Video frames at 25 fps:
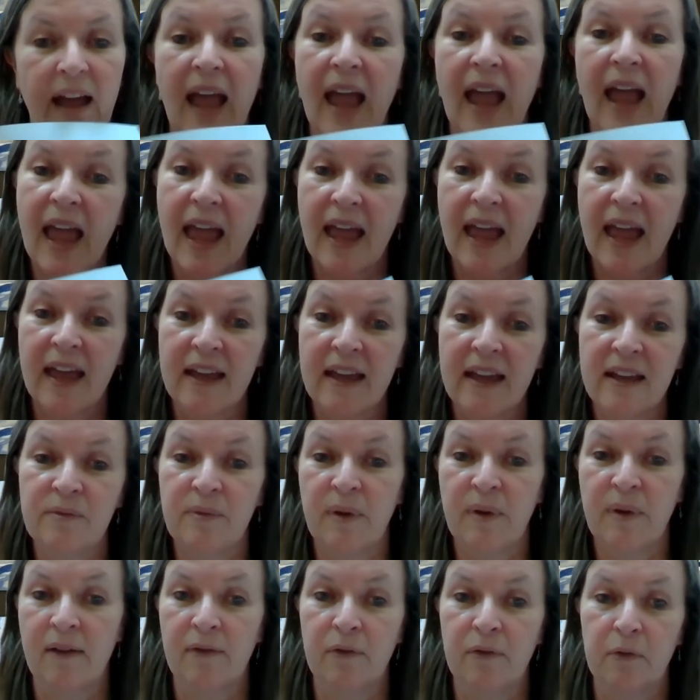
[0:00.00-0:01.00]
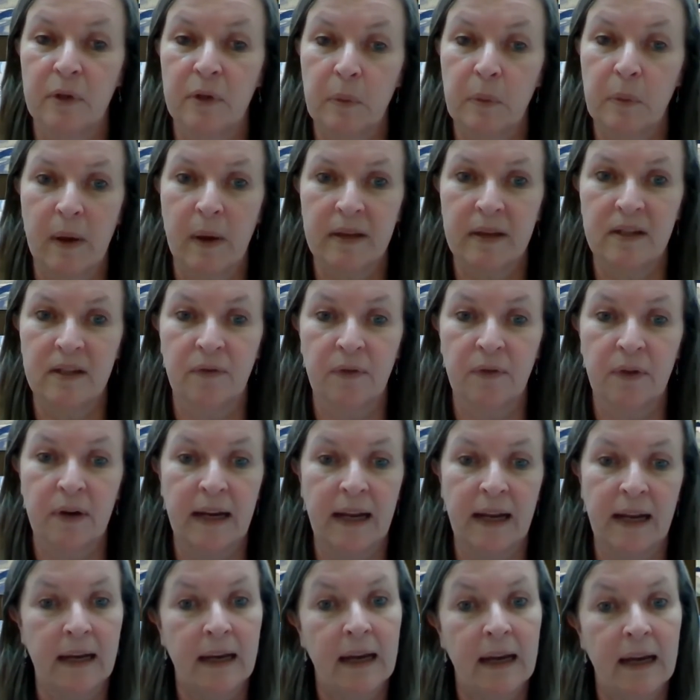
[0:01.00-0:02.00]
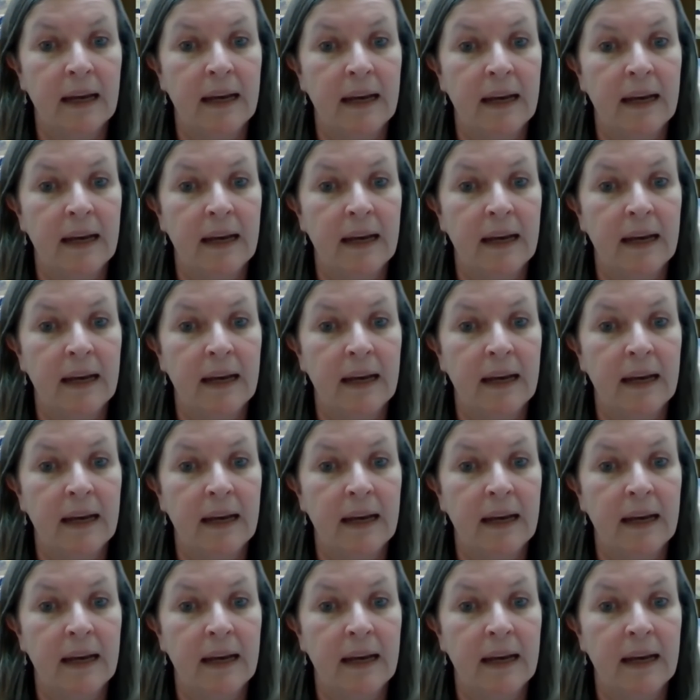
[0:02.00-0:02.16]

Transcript: and we have a responsive reading.